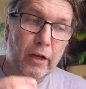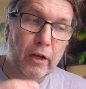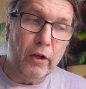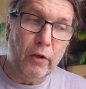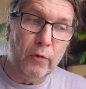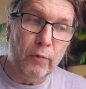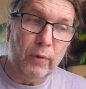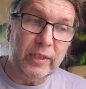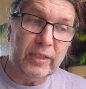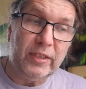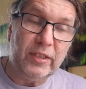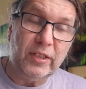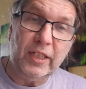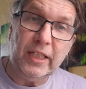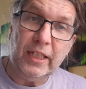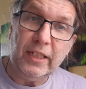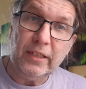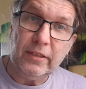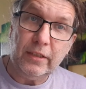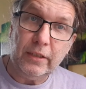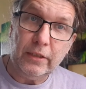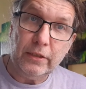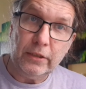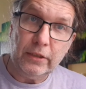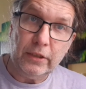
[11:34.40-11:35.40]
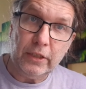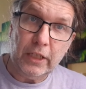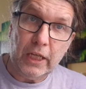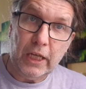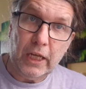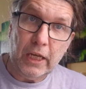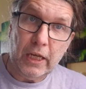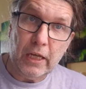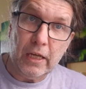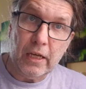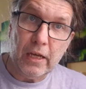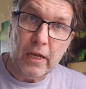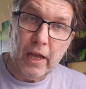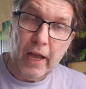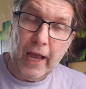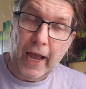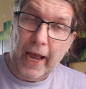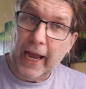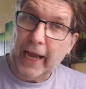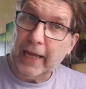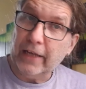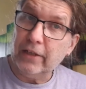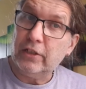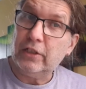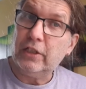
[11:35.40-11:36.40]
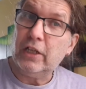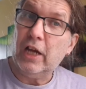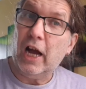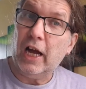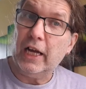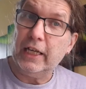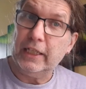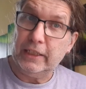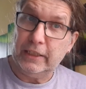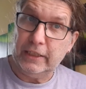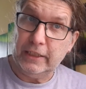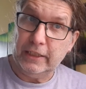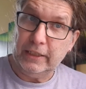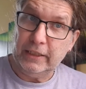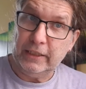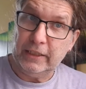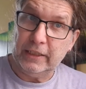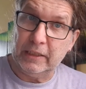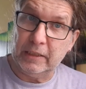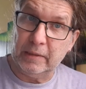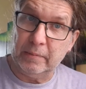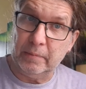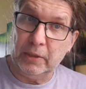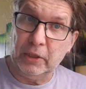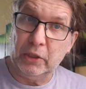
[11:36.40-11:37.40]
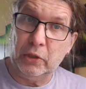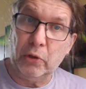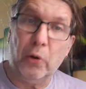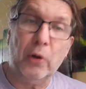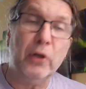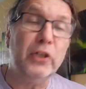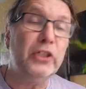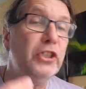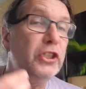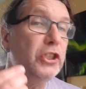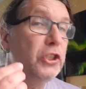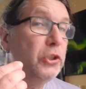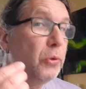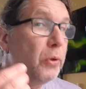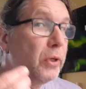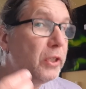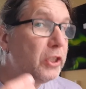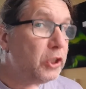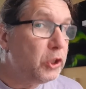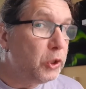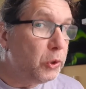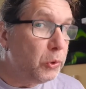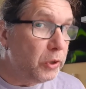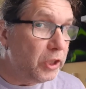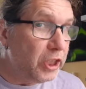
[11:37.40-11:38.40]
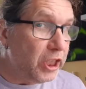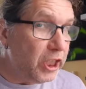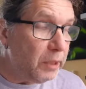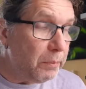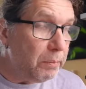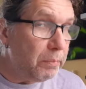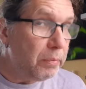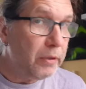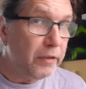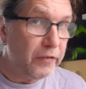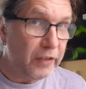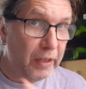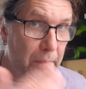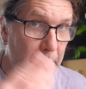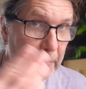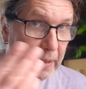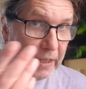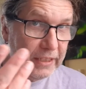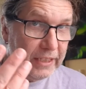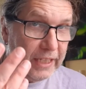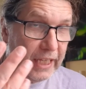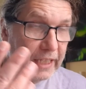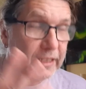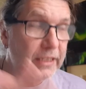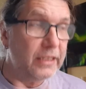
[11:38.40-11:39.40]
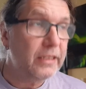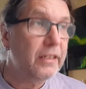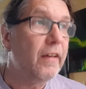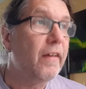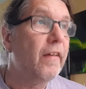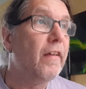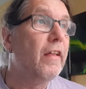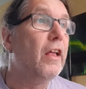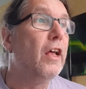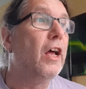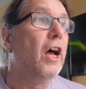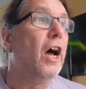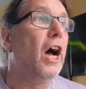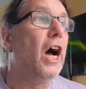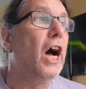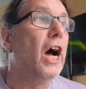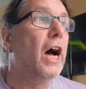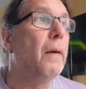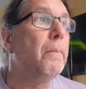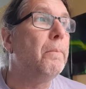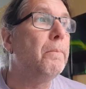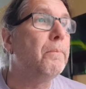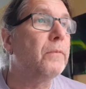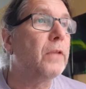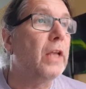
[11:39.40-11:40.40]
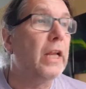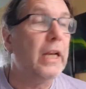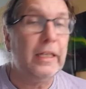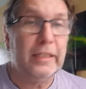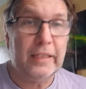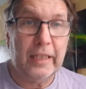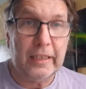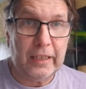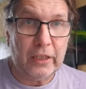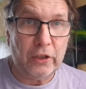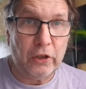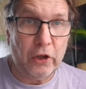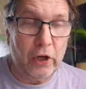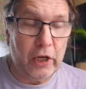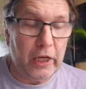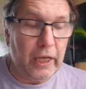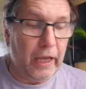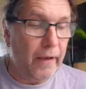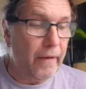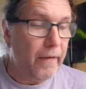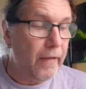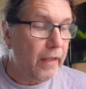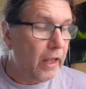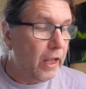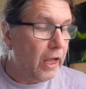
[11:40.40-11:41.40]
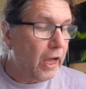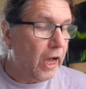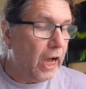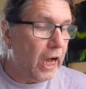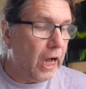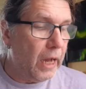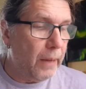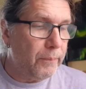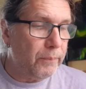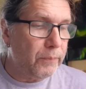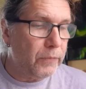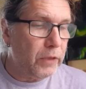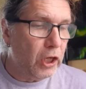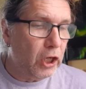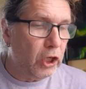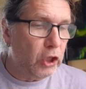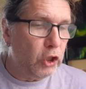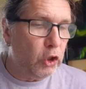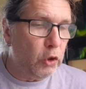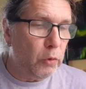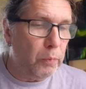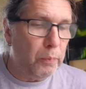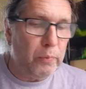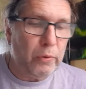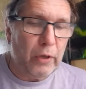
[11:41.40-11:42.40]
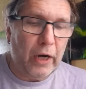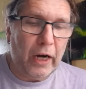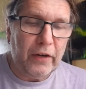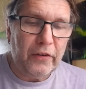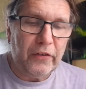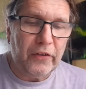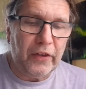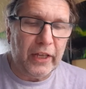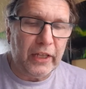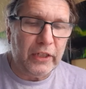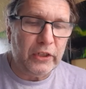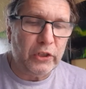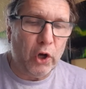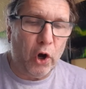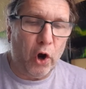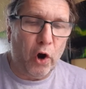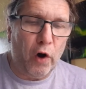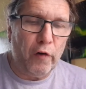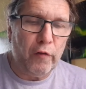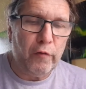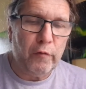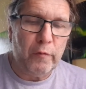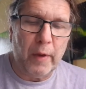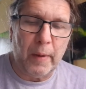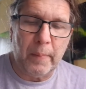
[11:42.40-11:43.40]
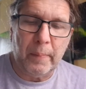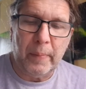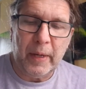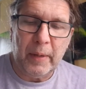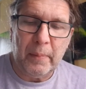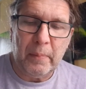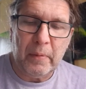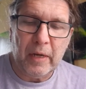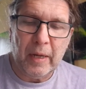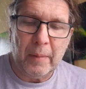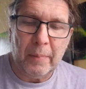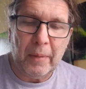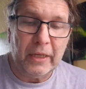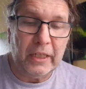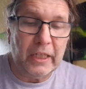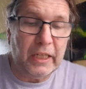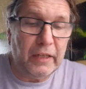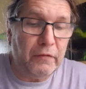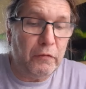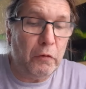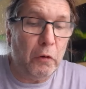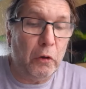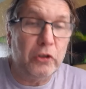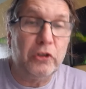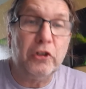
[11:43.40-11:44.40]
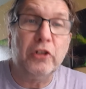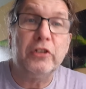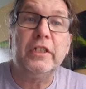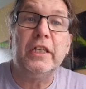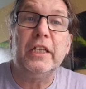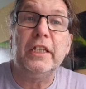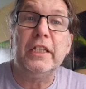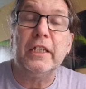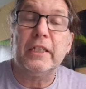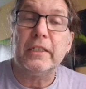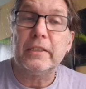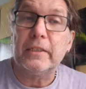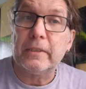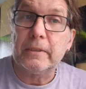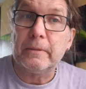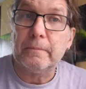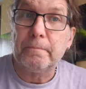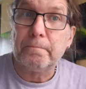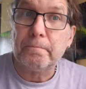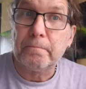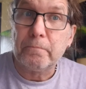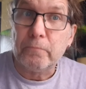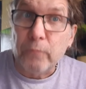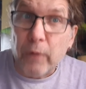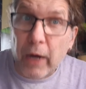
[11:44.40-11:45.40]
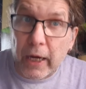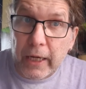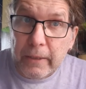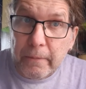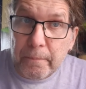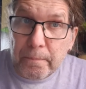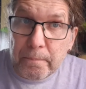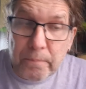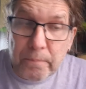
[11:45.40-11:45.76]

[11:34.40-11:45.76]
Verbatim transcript: with decency and kindness because you are too deep, if that makes sense. Um, and I said that earlier, um, to brush things off when people are by default just idiots, right?